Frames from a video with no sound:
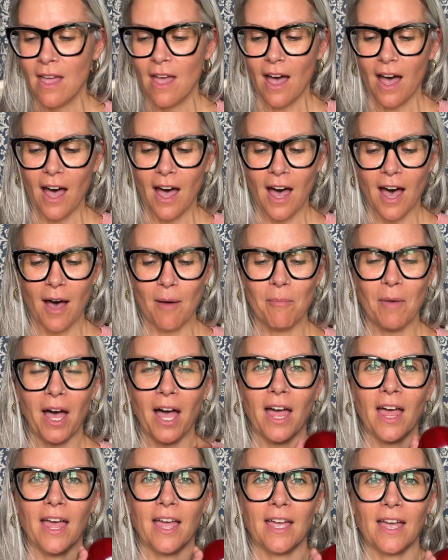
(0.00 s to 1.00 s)

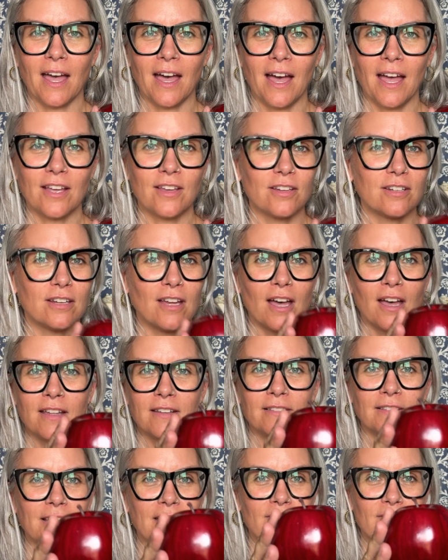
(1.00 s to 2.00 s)
I could
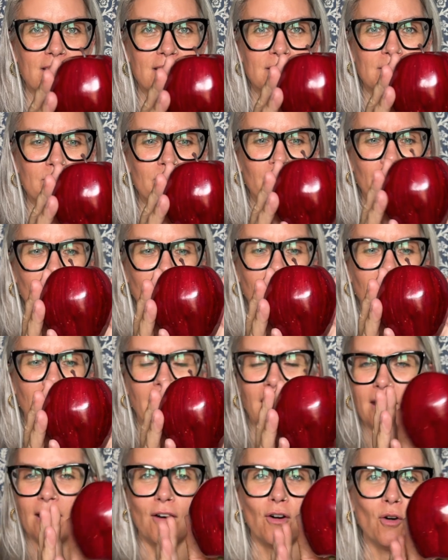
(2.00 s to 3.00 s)
not leave this
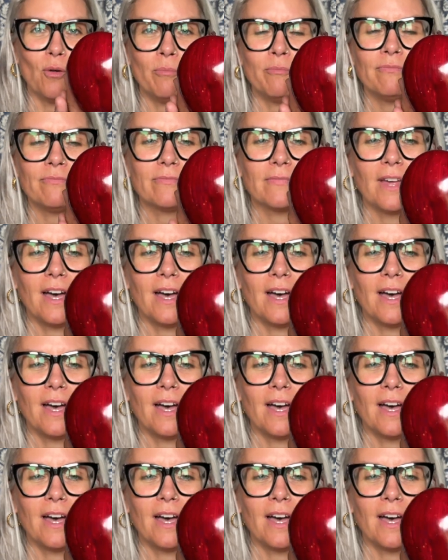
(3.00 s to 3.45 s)
at home,